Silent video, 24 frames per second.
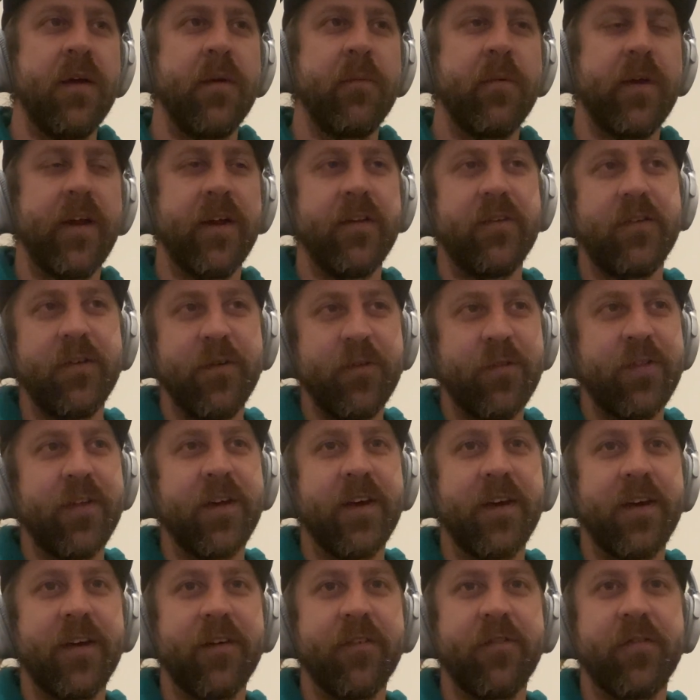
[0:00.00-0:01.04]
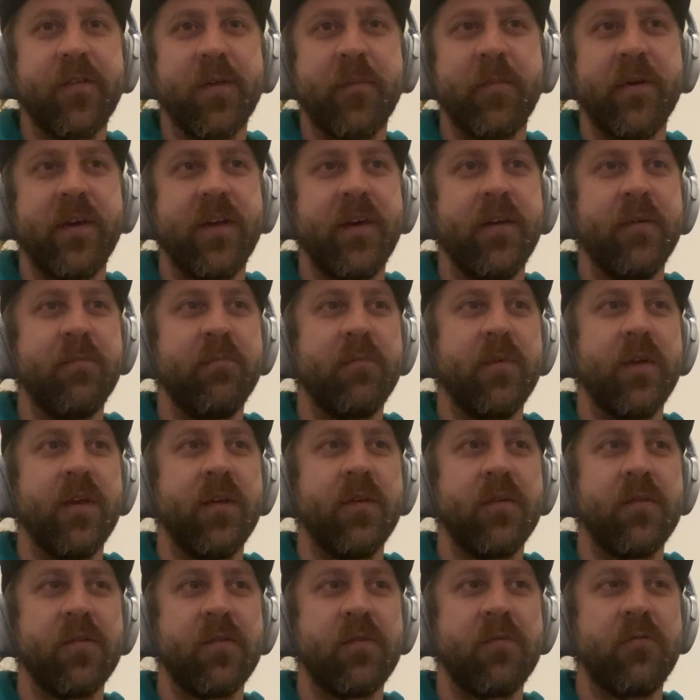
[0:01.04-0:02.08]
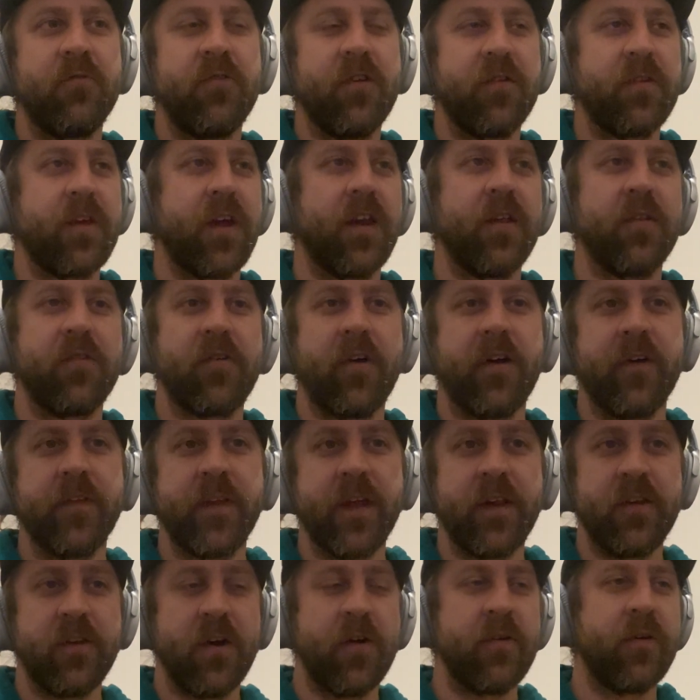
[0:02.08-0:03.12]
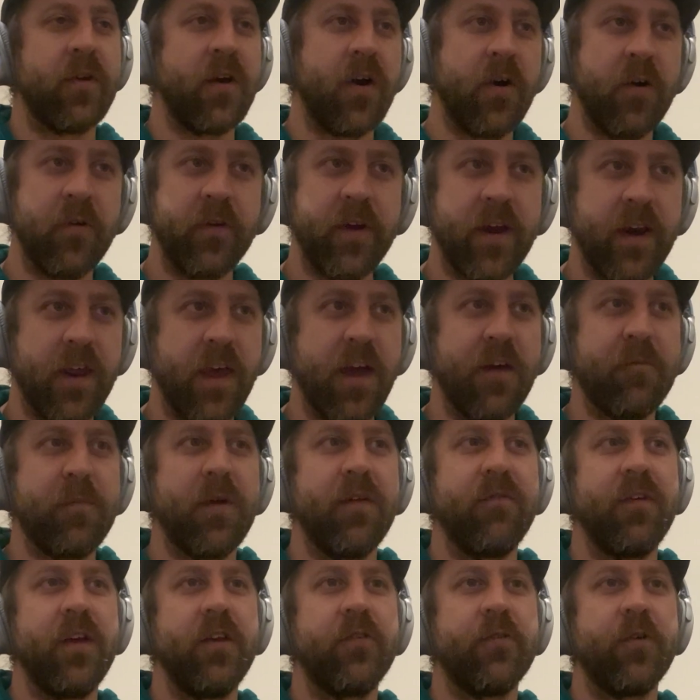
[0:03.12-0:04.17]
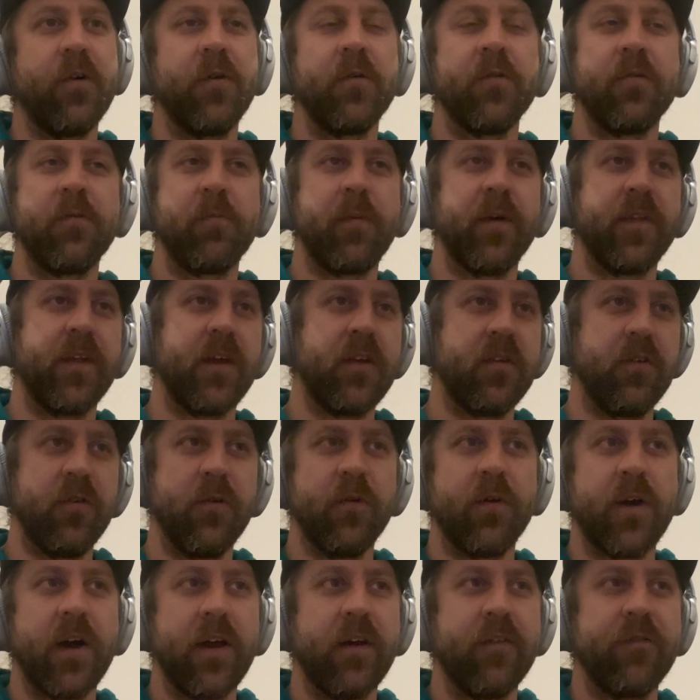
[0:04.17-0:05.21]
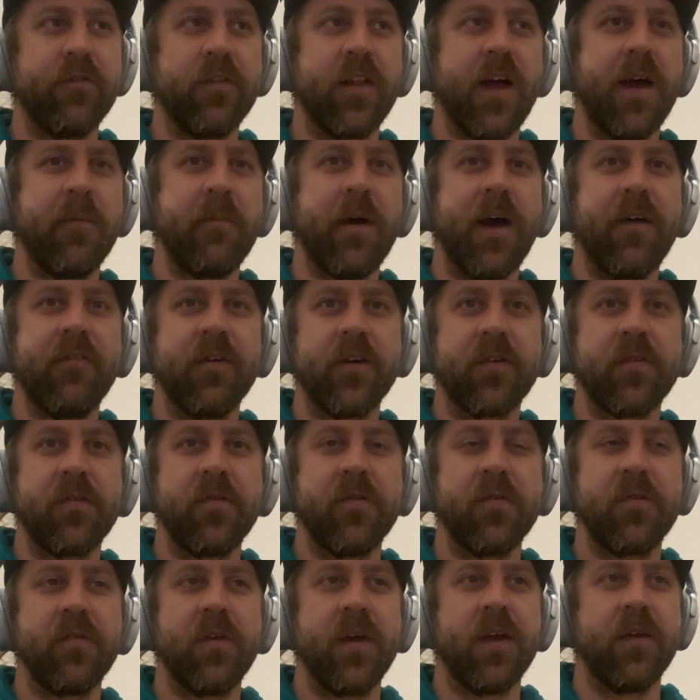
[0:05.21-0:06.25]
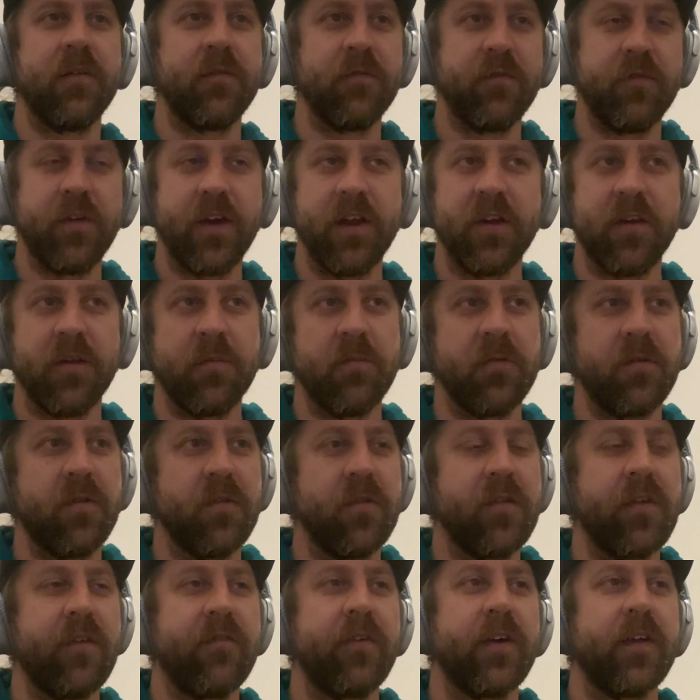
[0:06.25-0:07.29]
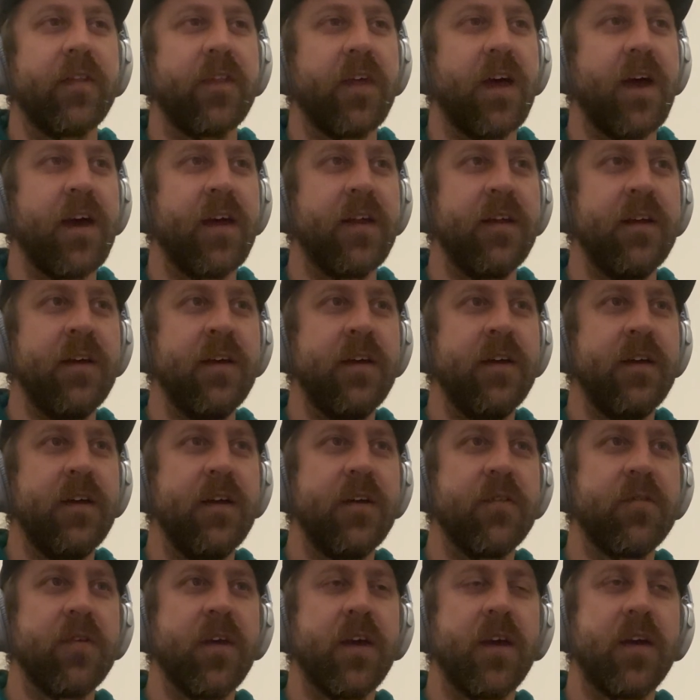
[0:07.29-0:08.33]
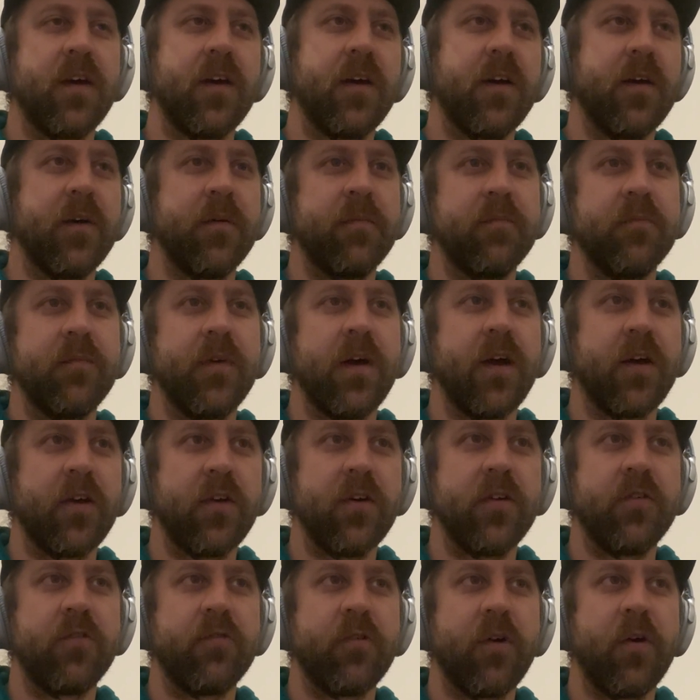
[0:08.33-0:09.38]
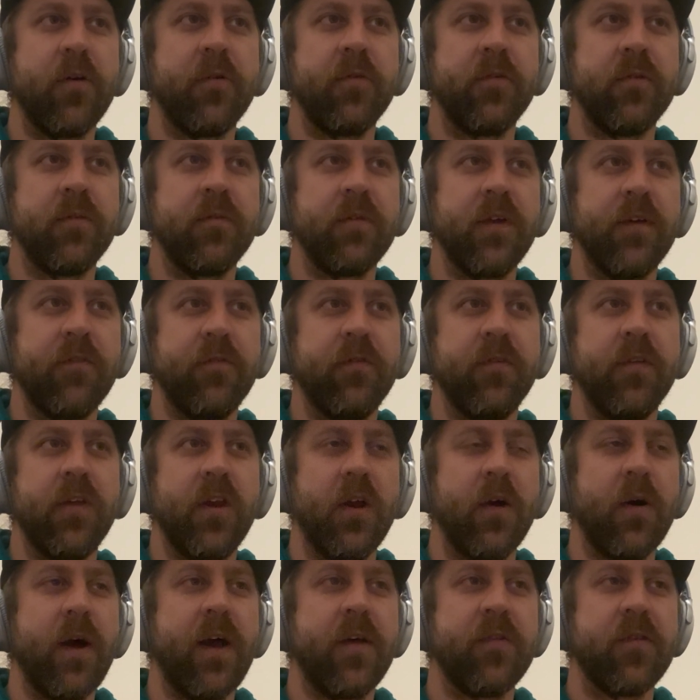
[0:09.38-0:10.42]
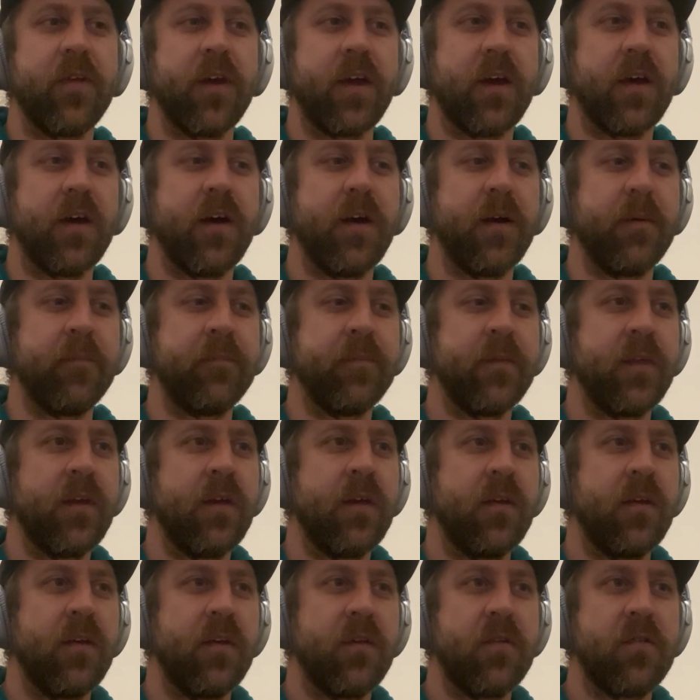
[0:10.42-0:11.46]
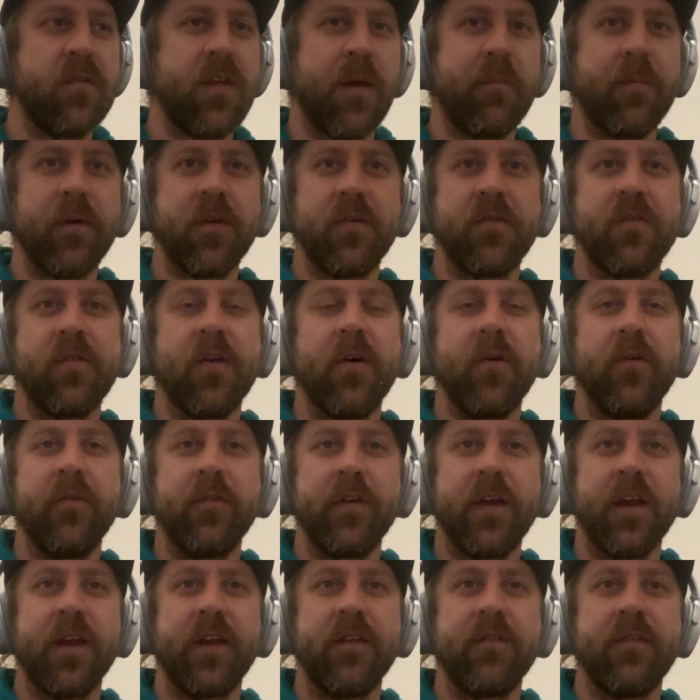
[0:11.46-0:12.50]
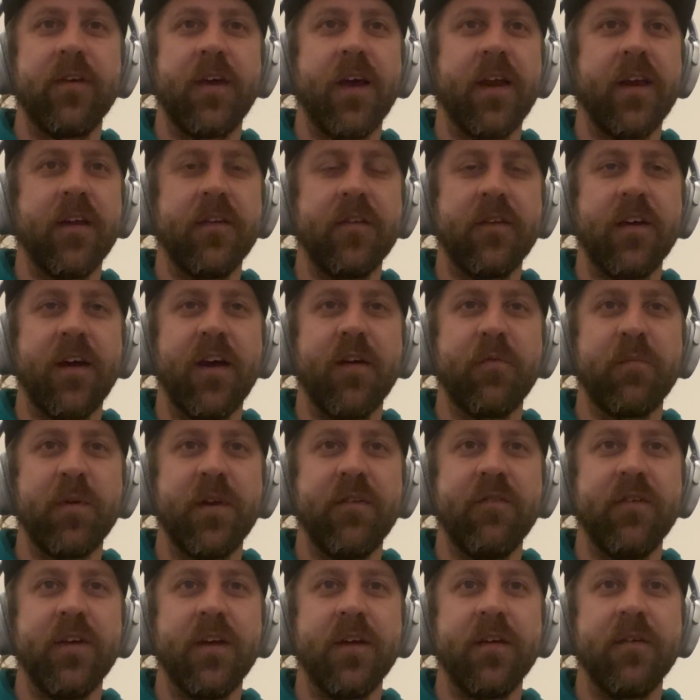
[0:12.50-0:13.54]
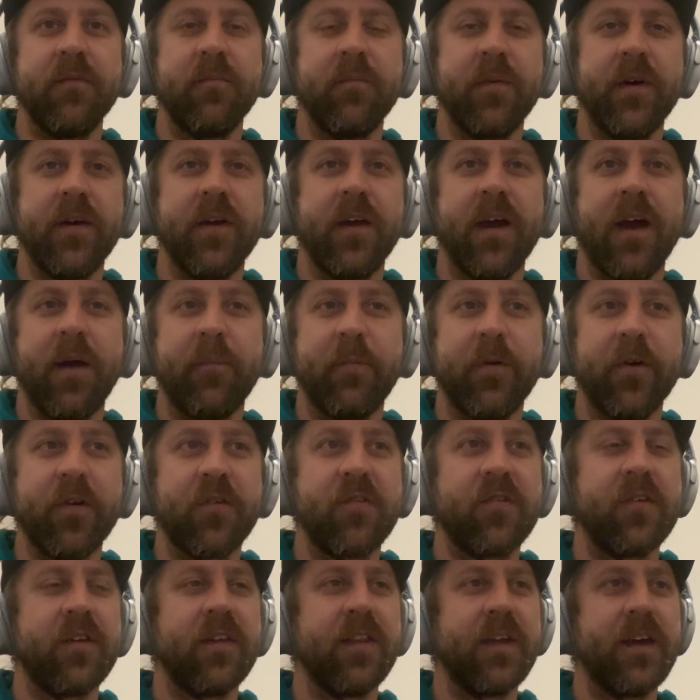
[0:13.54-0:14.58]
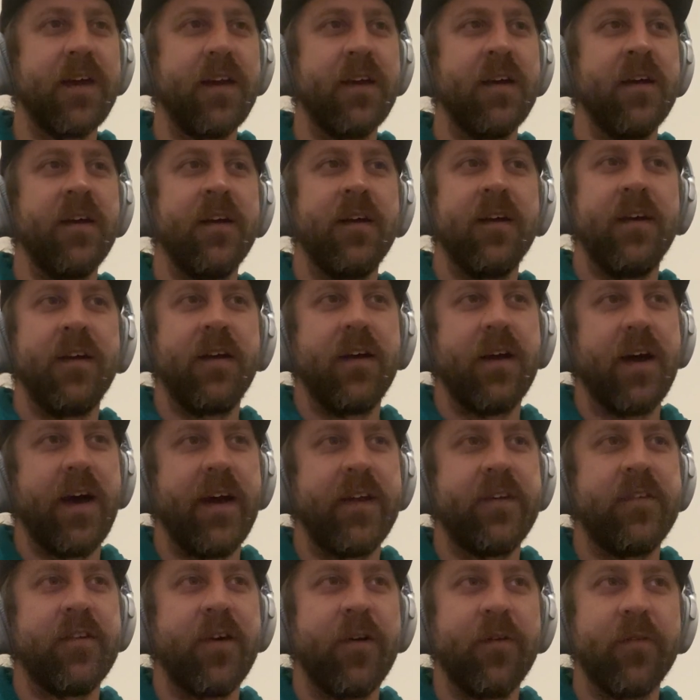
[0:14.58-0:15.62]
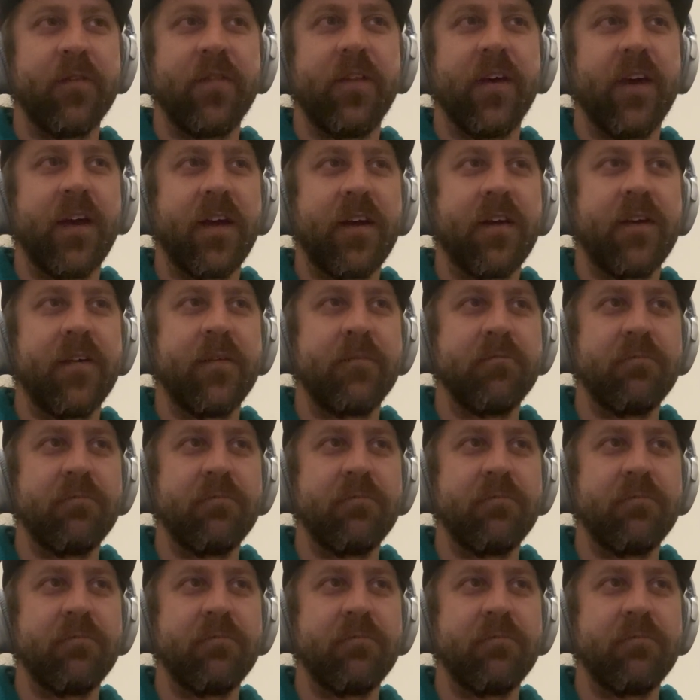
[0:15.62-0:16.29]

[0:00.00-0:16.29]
But I do think if somebody is just getting started, they don't own any FPV drones, but they do kind of fly Mavics and Phantoms and stuff like that, it's like a good drone, if as like a stepping stone get into FPV. But yeah, personally, I don't think